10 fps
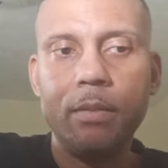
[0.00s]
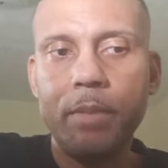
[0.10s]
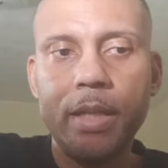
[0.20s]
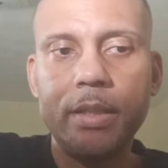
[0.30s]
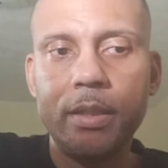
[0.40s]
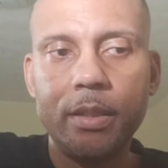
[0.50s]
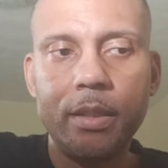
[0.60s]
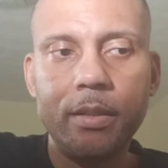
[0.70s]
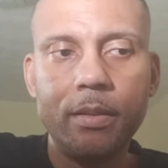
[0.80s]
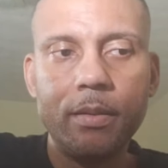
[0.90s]

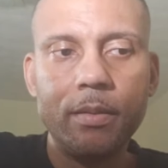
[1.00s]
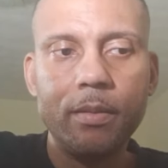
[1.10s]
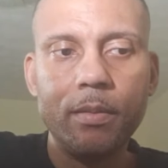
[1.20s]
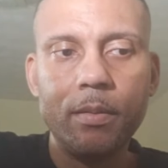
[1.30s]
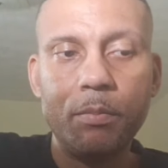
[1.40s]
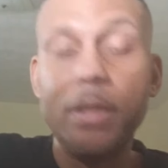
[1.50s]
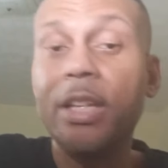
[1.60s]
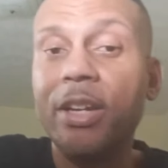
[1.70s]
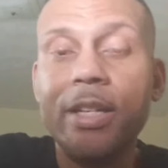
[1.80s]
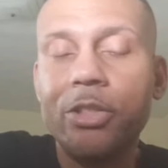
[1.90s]
basically put
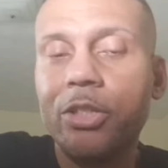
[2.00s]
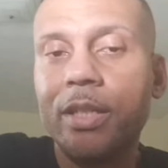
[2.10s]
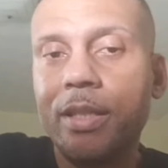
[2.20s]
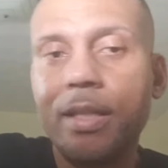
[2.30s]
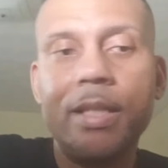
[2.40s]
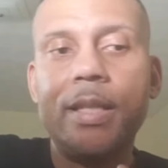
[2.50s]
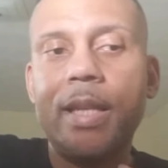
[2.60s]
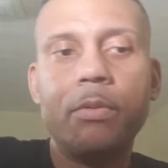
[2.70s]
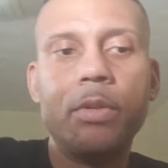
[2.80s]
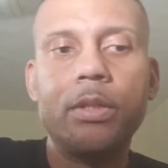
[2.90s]
their energy into these
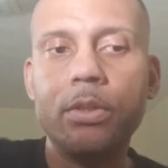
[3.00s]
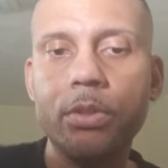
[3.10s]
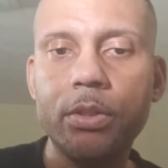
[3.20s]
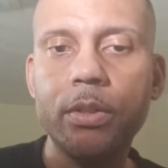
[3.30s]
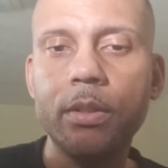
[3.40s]
characters.